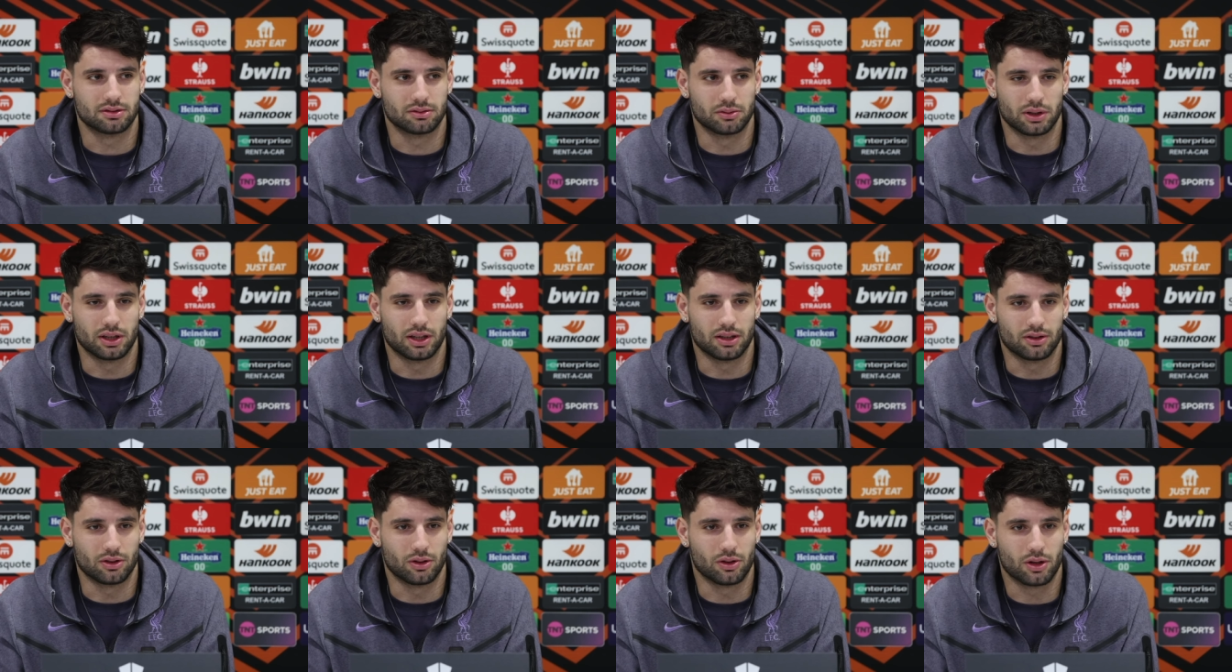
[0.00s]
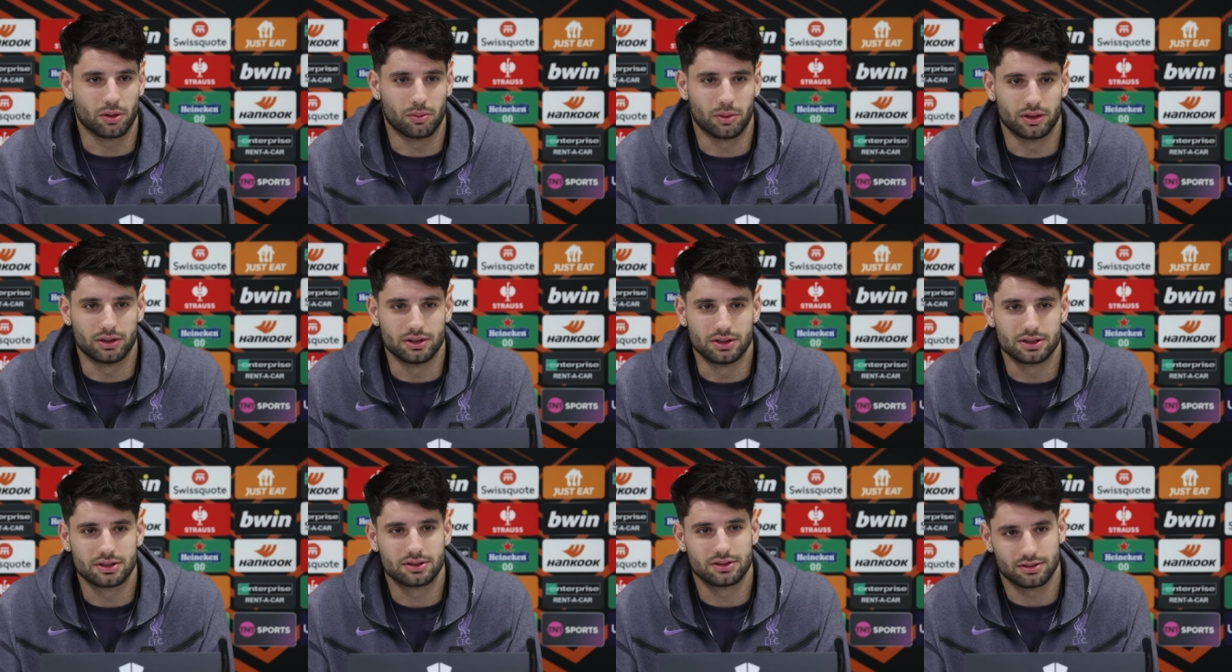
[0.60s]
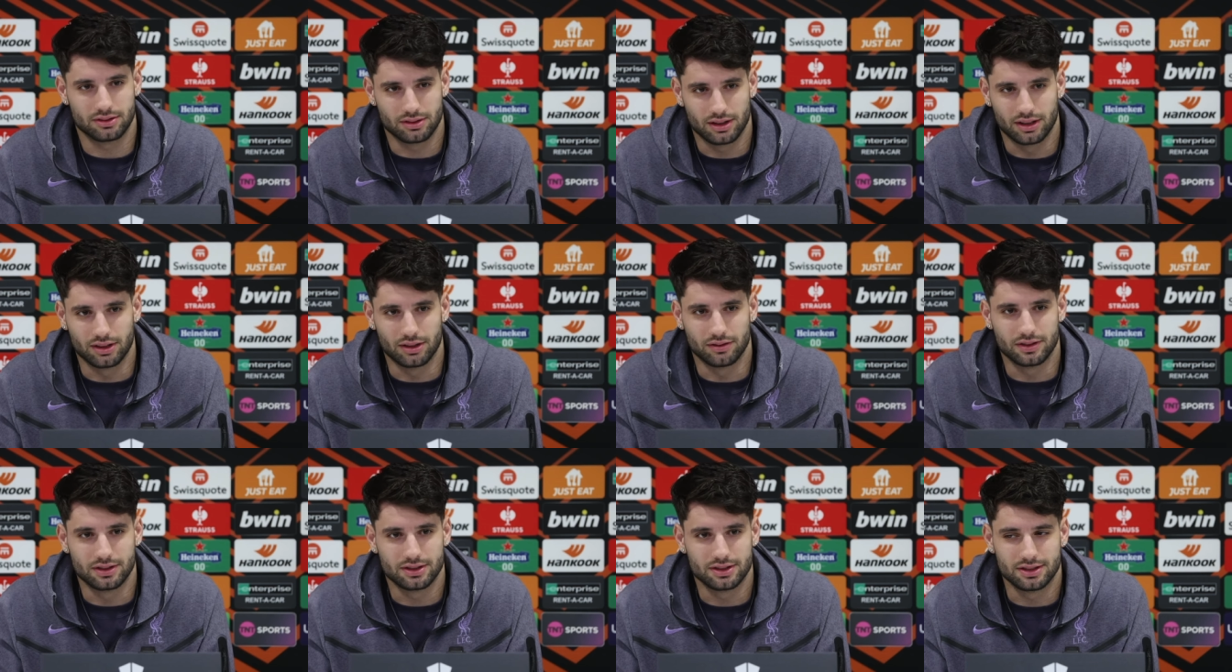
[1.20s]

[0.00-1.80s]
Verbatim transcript: we can talk about this end of the